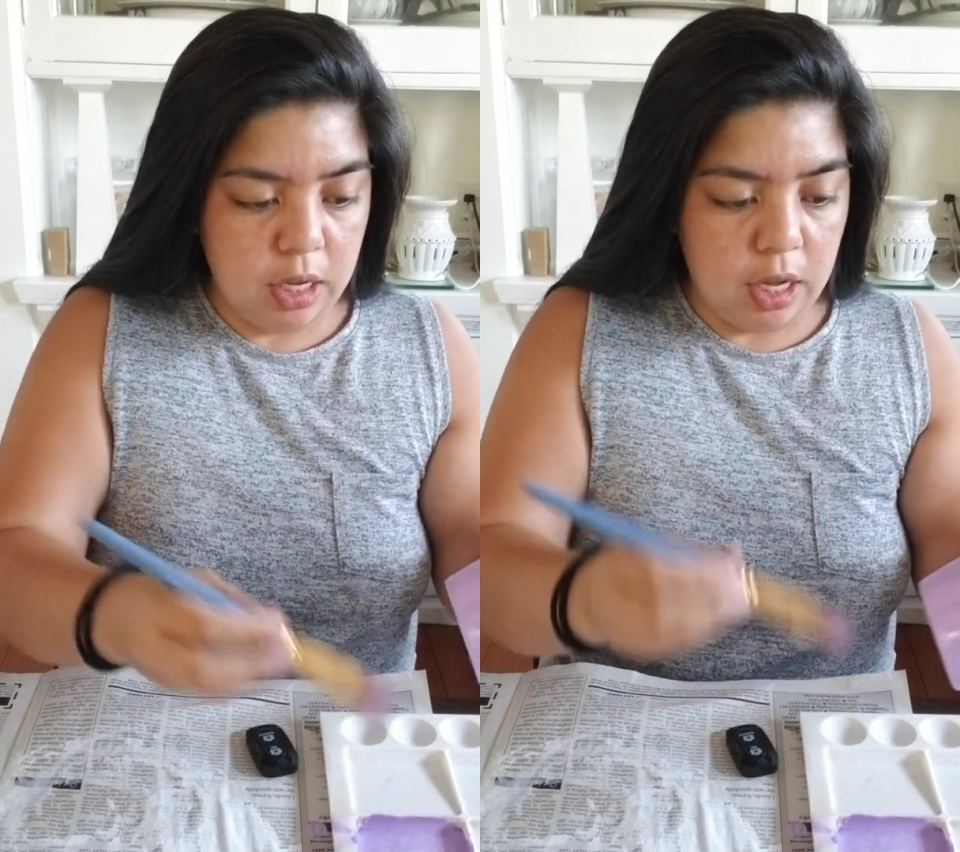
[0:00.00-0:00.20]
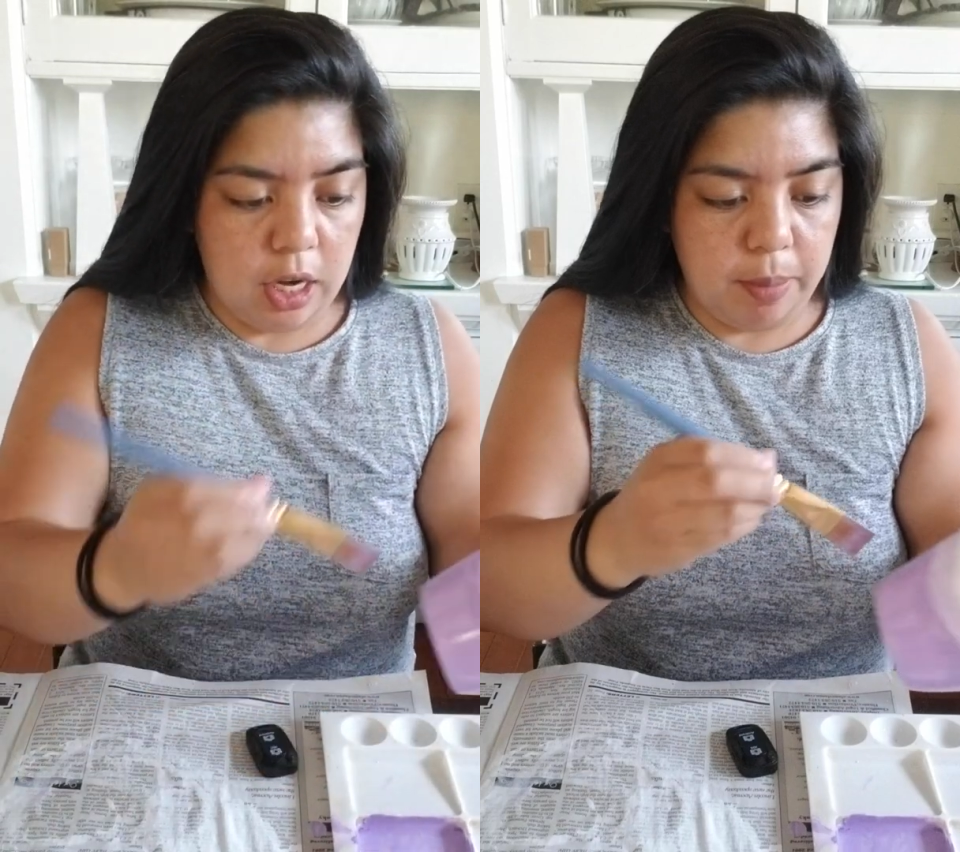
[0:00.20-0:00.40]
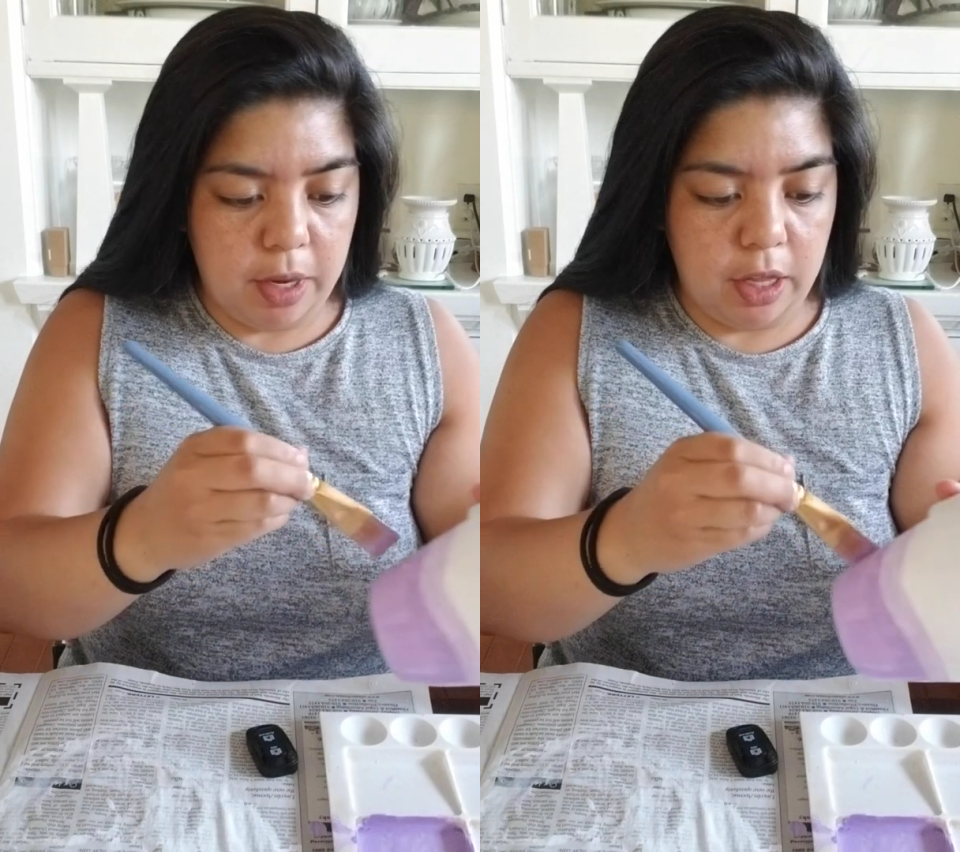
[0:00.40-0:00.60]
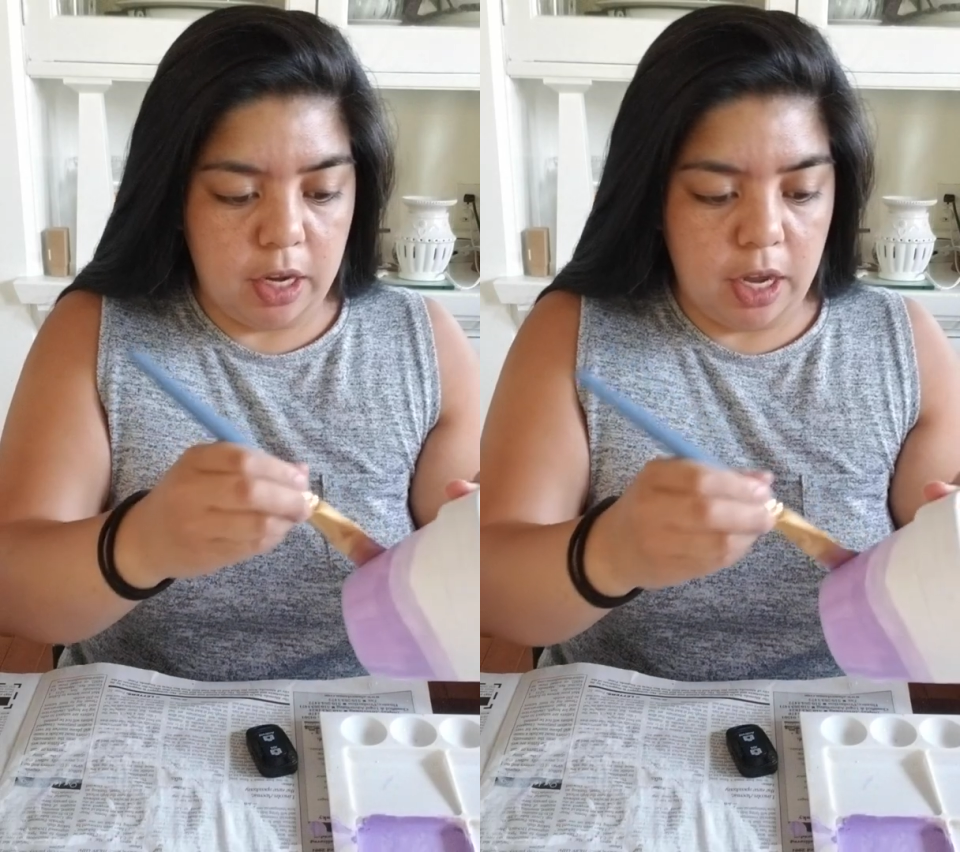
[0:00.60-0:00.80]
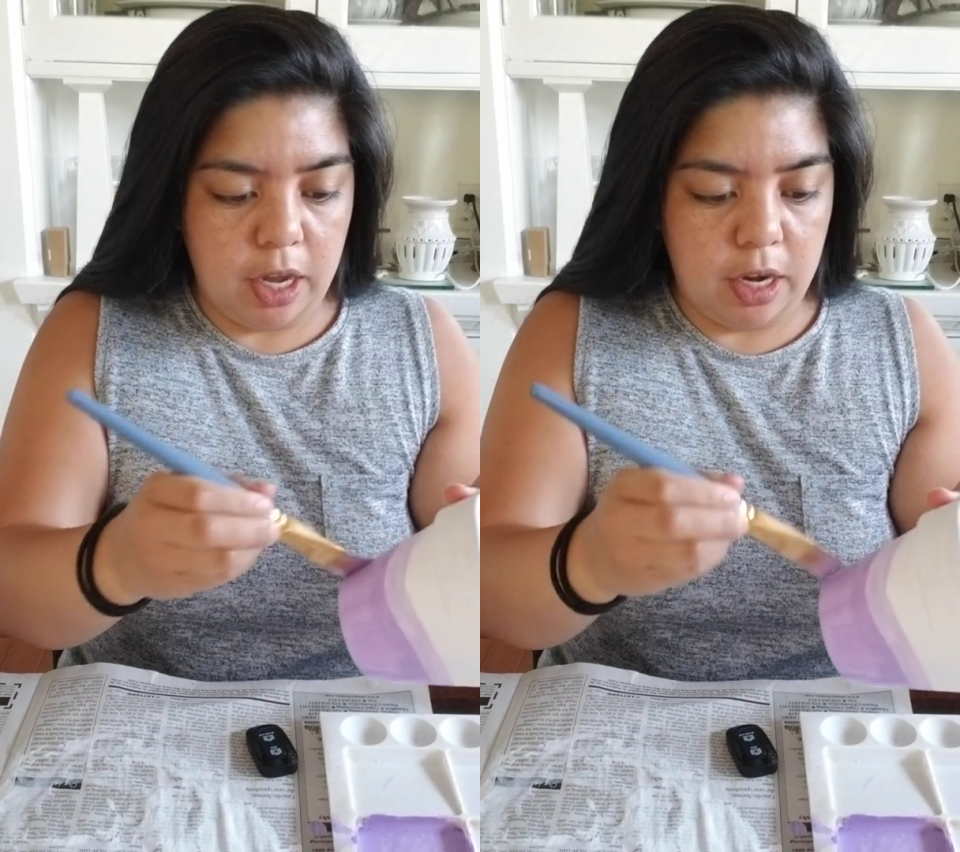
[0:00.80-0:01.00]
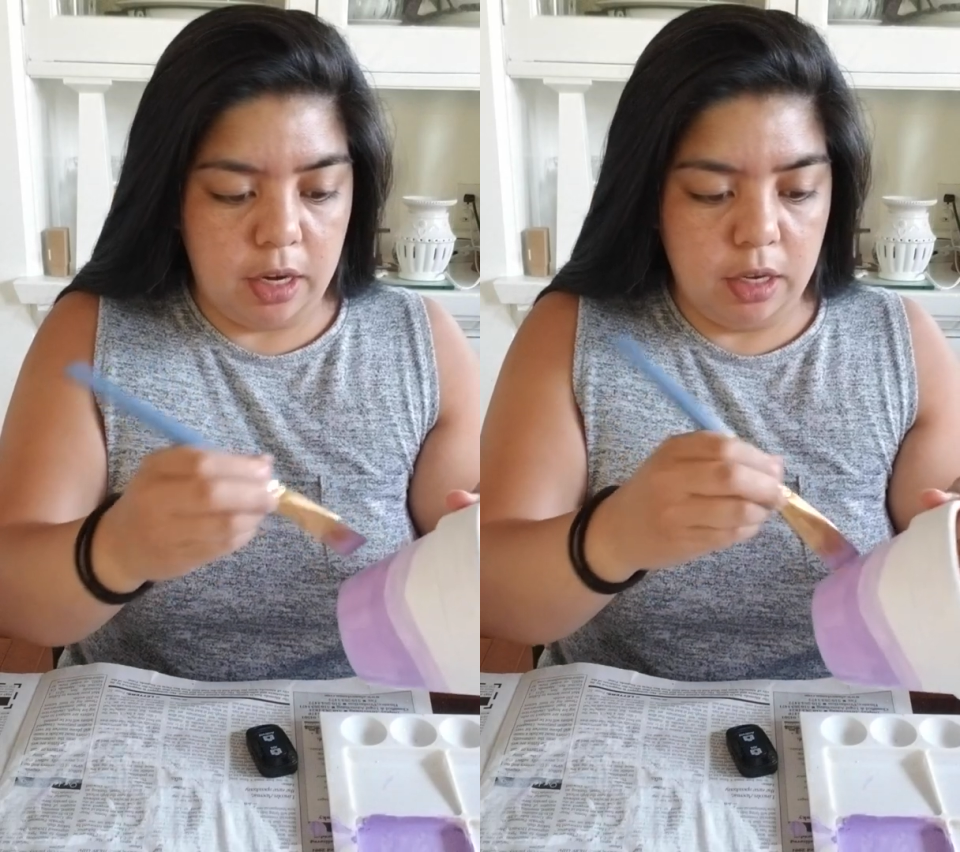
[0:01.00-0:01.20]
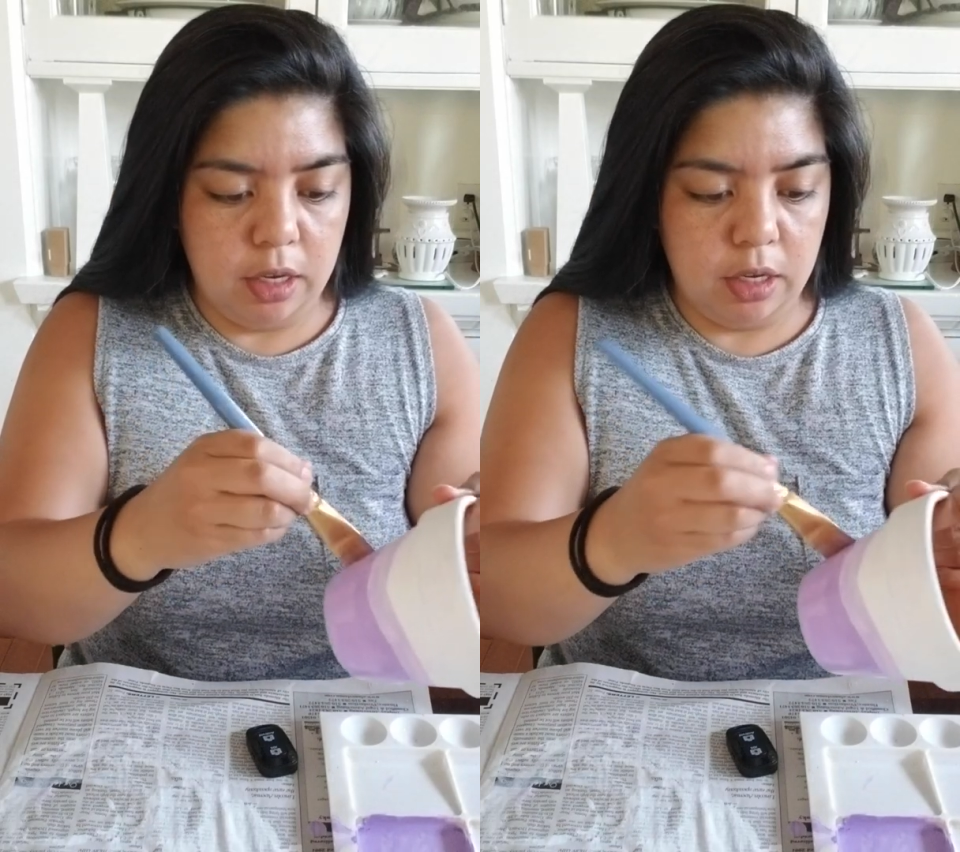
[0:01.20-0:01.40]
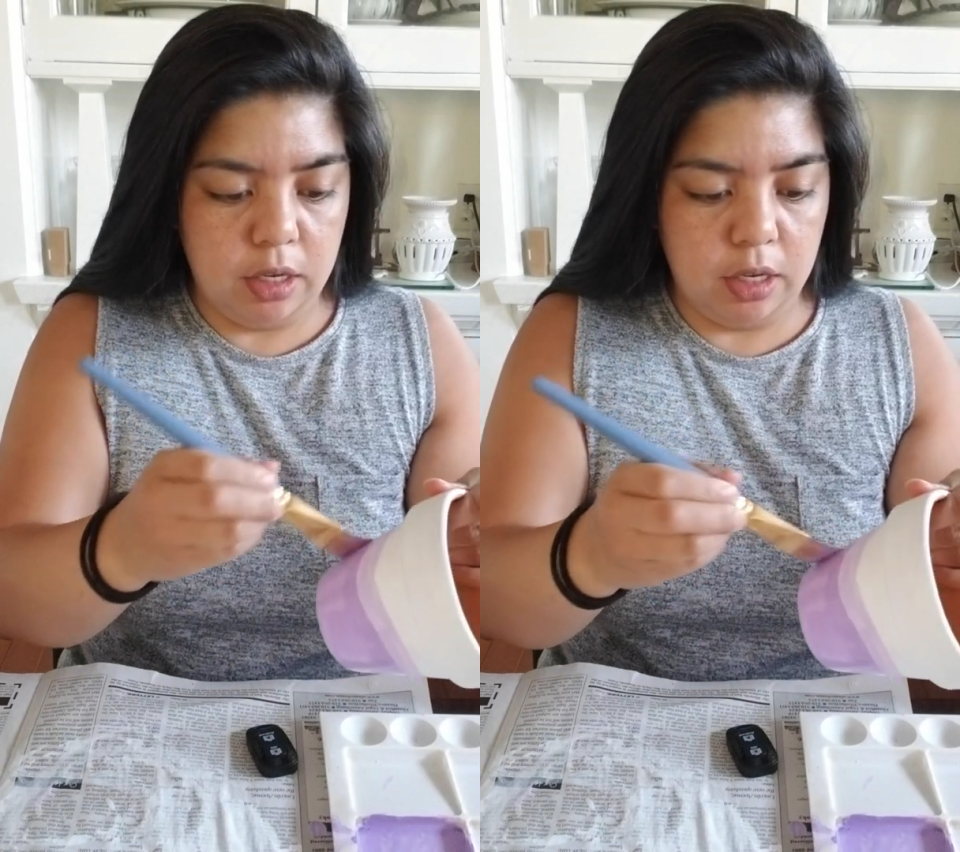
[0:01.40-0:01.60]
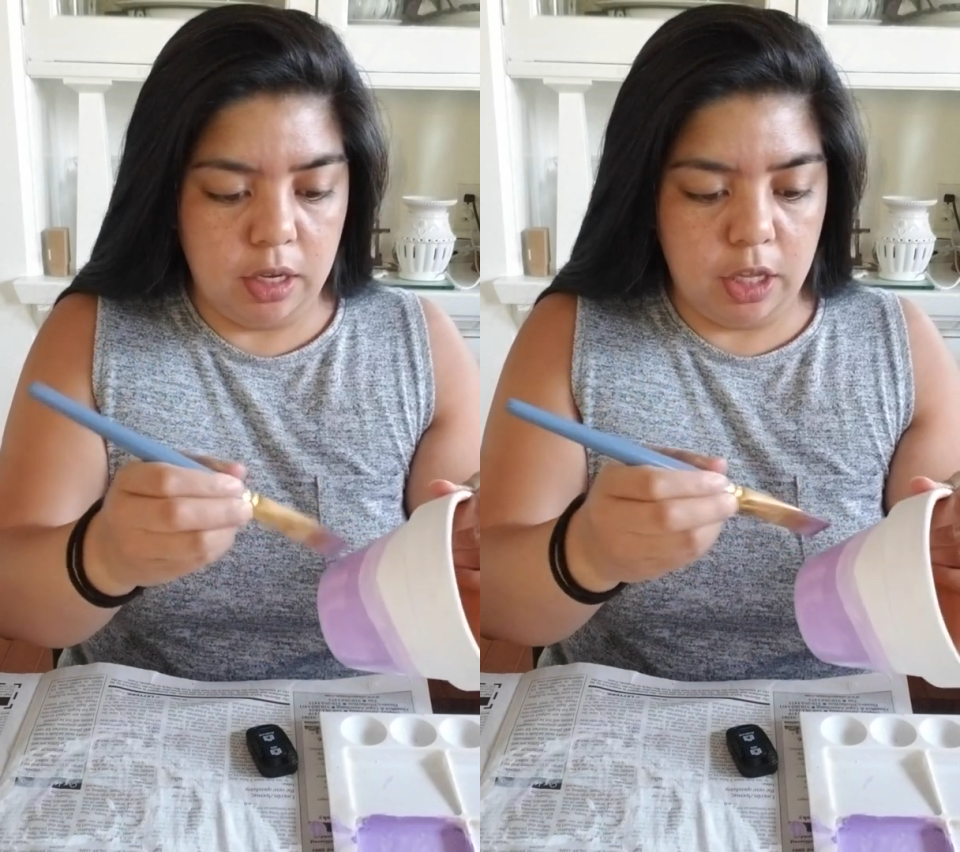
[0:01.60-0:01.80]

and I'm gonna add a